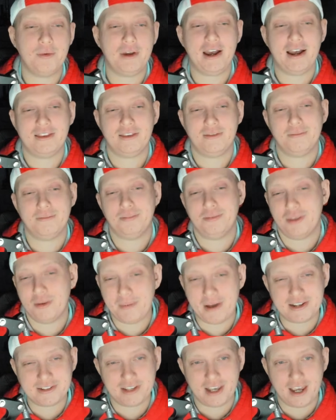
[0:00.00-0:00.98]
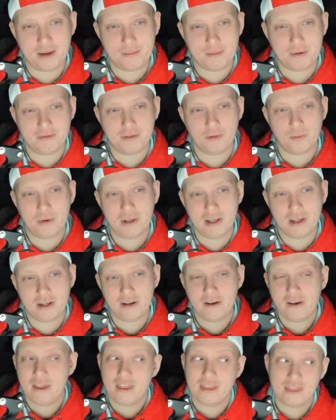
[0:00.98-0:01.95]
got the best game of the
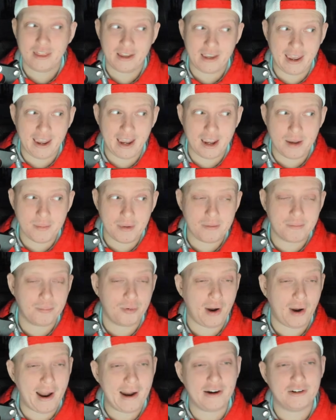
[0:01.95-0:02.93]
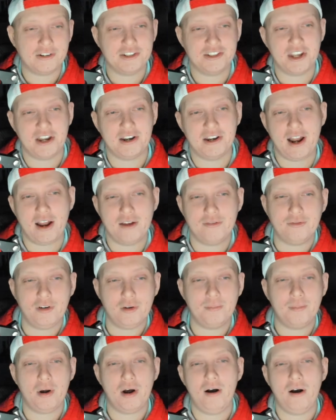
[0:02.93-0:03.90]
week, the game prior to Sunday Night
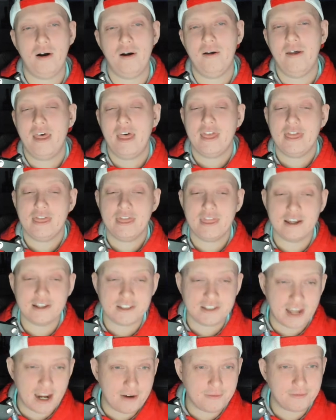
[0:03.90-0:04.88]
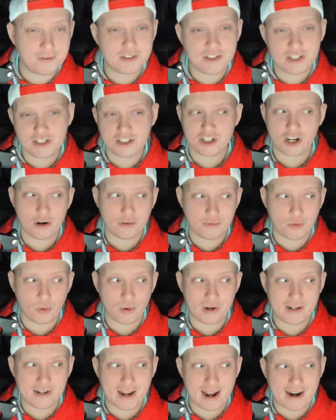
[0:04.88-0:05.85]
Football, the San Francisco
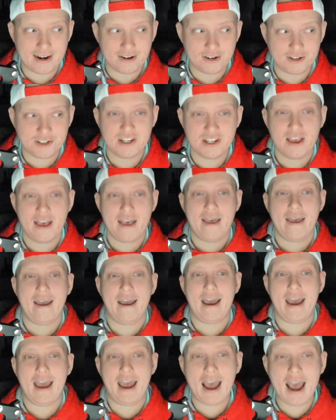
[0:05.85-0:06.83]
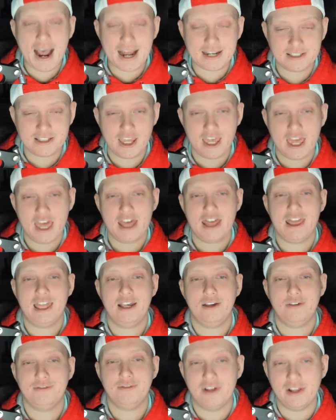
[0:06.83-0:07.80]
49ers at
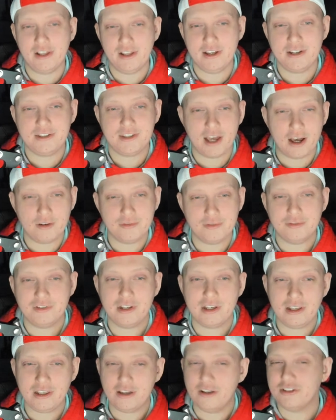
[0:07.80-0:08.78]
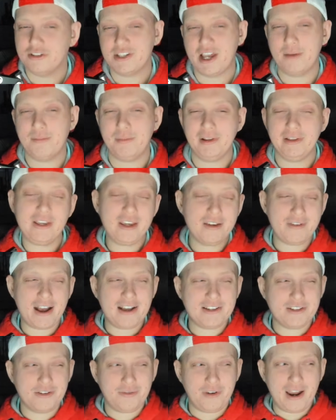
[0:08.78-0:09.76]
the Philadelphia Eagles. I believe
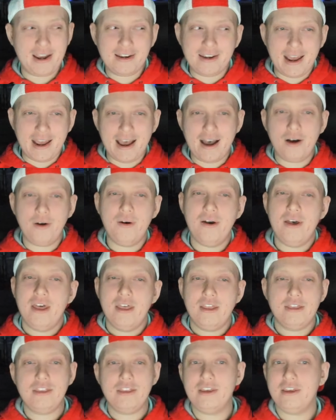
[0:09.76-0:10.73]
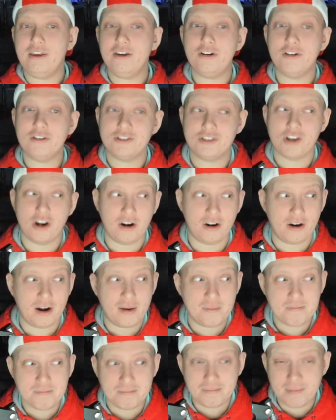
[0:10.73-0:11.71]
as of right now, the Eagles are
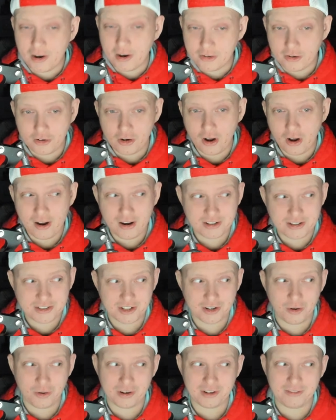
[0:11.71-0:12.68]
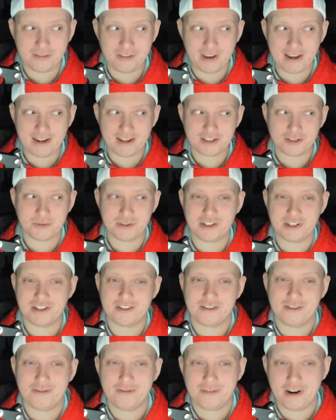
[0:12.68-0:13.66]
underdogs, according to Vegas, which
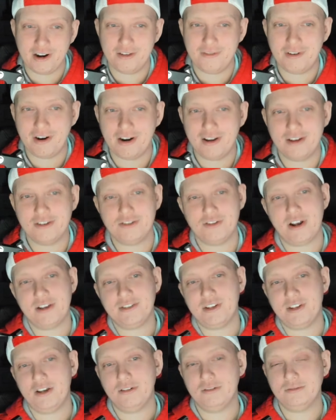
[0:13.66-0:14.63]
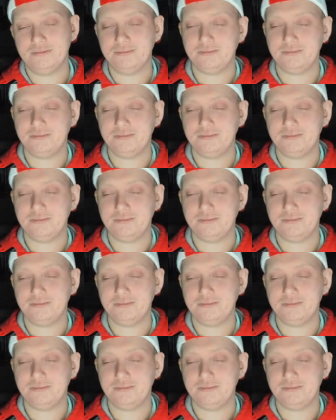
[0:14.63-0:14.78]
is very, very interesting.